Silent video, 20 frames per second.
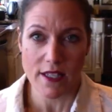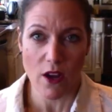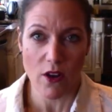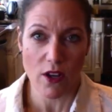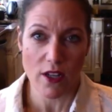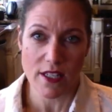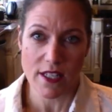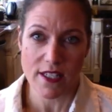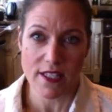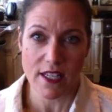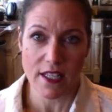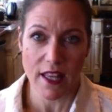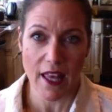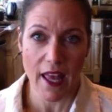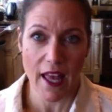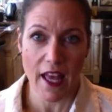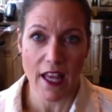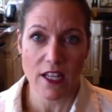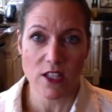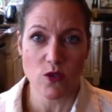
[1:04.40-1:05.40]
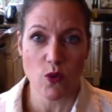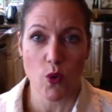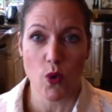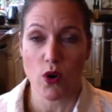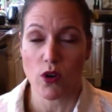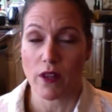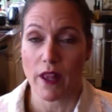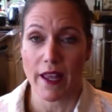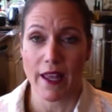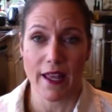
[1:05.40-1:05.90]
down at Disneyland
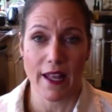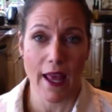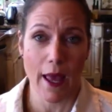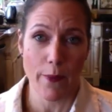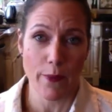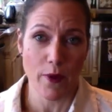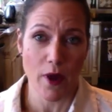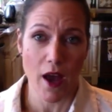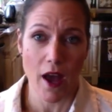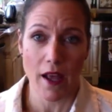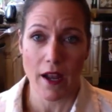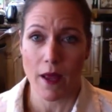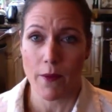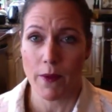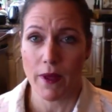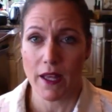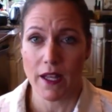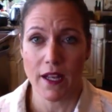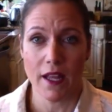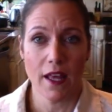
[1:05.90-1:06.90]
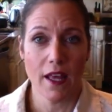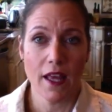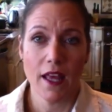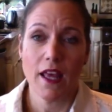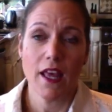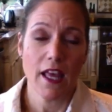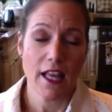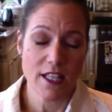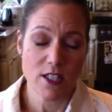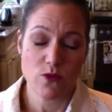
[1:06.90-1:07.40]
or like at Epcot. I mean,
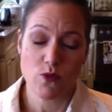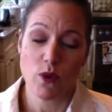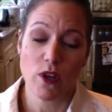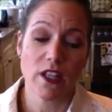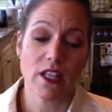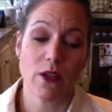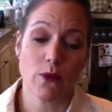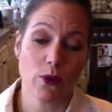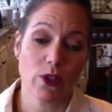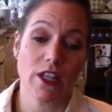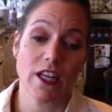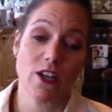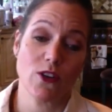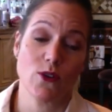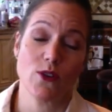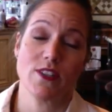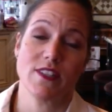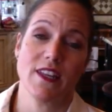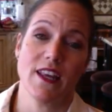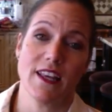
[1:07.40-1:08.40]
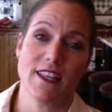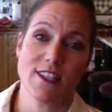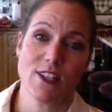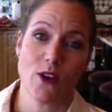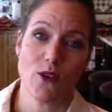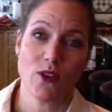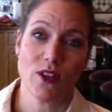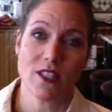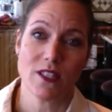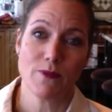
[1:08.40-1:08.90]
it's really, really interesting.
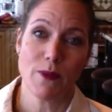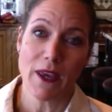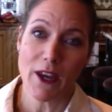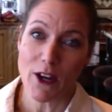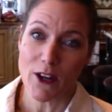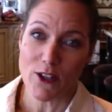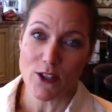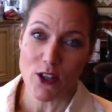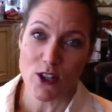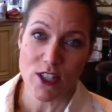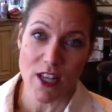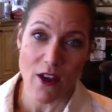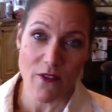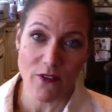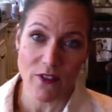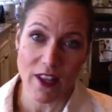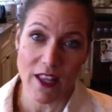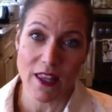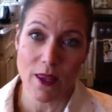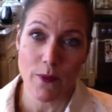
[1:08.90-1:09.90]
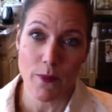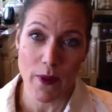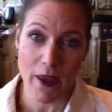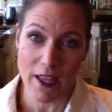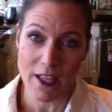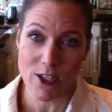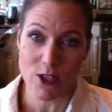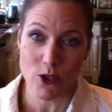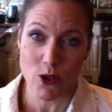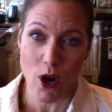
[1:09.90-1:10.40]
So the speakers are definitely the
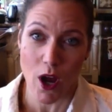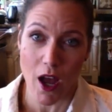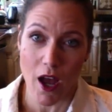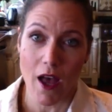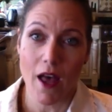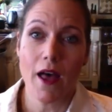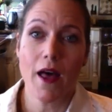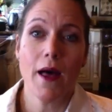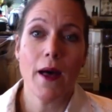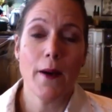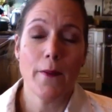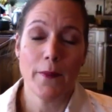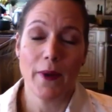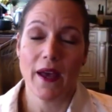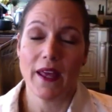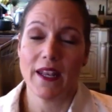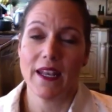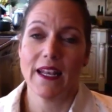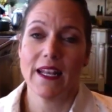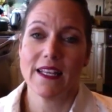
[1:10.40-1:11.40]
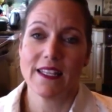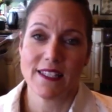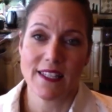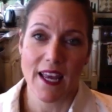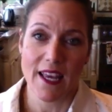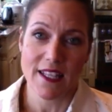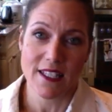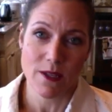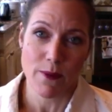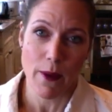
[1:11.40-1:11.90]
biggest draw, but it is
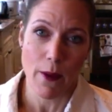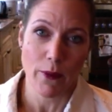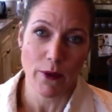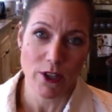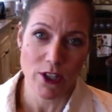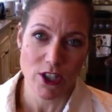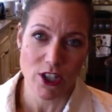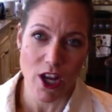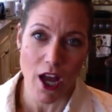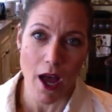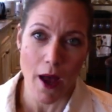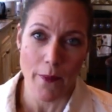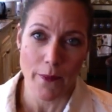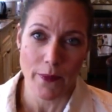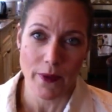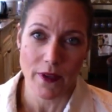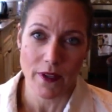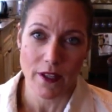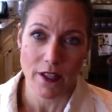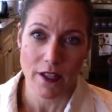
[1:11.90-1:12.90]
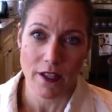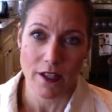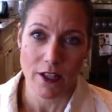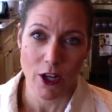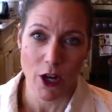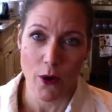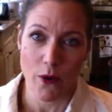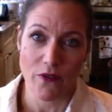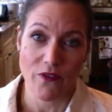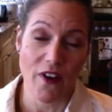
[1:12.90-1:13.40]
nice to be able to shop, you
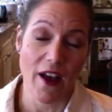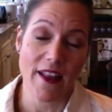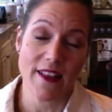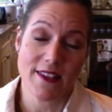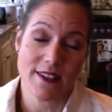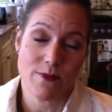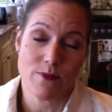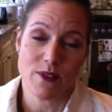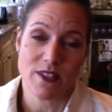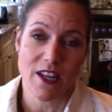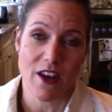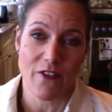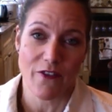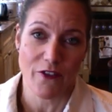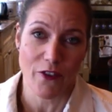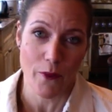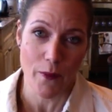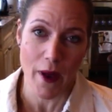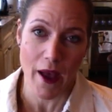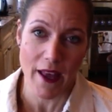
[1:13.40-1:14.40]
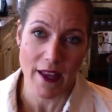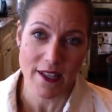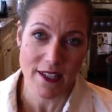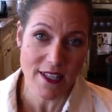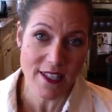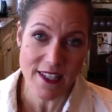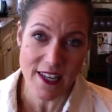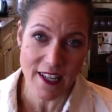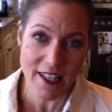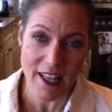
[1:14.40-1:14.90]
know, and find some stuff for my
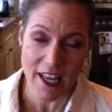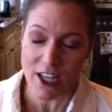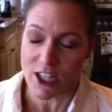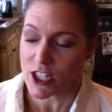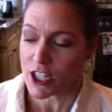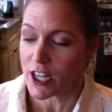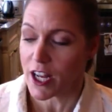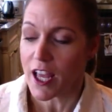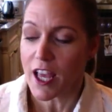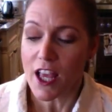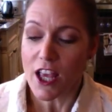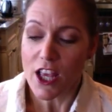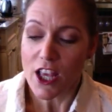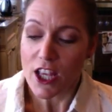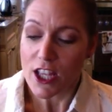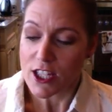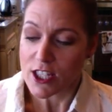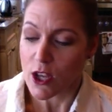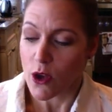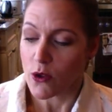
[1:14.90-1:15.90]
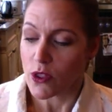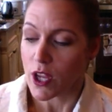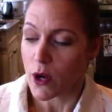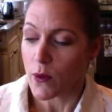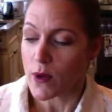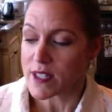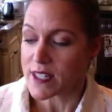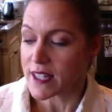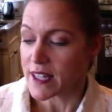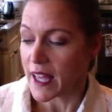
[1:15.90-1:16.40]
Disney collection. So there
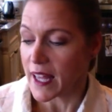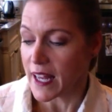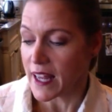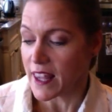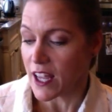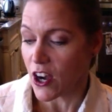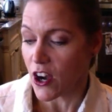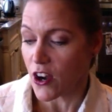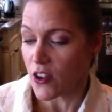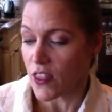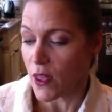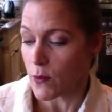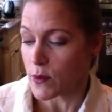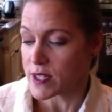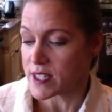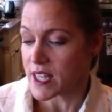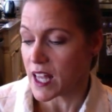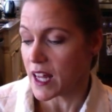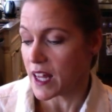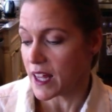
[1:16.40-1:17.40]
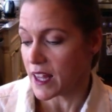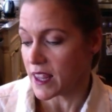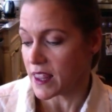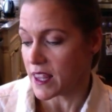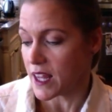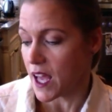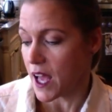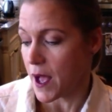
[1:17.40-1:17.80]
was a lady there that was selling,